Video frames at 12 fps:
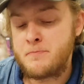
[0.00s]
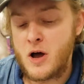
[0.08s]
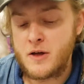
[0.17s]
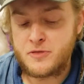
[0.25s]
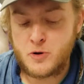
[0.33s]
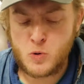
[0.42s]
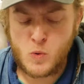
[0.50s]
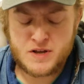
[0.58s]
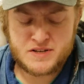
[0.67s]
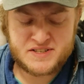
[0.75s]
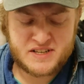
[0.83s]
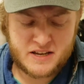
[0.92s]
but there
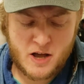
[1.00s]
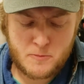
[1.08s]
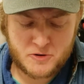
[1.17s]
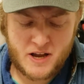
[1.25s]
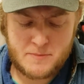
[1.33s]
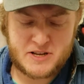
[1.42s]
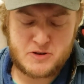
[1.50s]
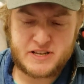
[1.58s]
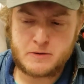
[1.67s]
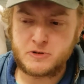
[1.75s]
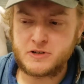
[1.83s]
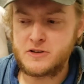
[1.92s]
was a couple times I was
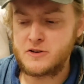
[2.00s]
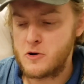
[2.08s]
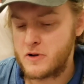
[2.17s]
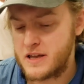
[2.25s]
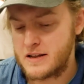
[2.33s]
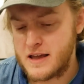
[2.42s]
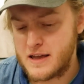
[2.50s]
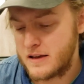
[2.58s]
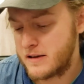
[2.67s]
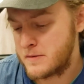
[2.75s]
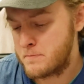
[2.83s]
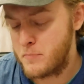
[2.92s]
able to, get
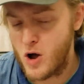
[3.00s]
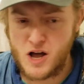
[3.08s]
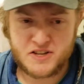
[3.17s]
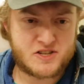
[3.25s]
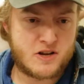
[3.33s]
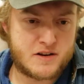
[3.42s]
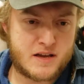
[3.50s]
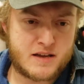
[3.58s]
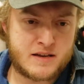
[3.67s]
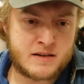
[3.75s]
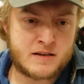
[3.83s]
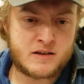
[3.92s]
a boss on
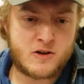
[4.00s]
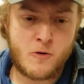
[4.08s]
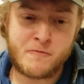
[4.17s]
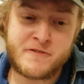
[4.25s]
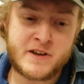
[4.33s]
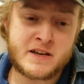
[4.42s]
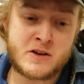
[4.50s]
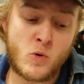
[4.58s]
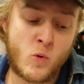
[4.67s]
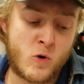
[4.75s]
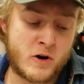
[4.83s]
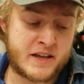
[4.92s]
a Comfey
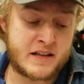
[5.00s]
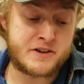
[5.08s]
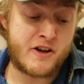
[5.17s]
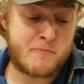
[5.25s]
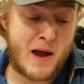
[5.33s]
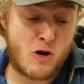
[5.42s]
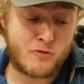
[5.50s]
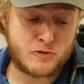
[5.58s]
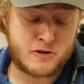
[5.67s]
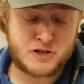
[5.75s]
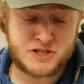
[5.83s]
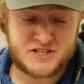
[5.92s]
or get enough powerful
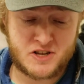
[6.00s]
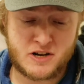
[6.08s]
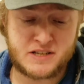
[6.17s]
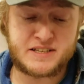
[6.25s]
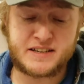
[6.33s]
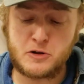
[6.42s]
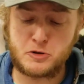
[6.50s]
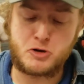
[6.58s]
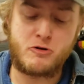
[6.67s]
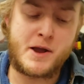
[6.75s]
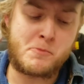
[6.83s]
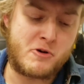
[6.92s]
energies on it to kill a
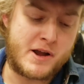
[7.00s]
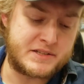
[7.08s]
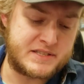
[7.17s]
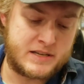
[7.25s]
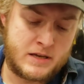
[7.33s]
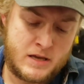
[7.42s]
Cramorant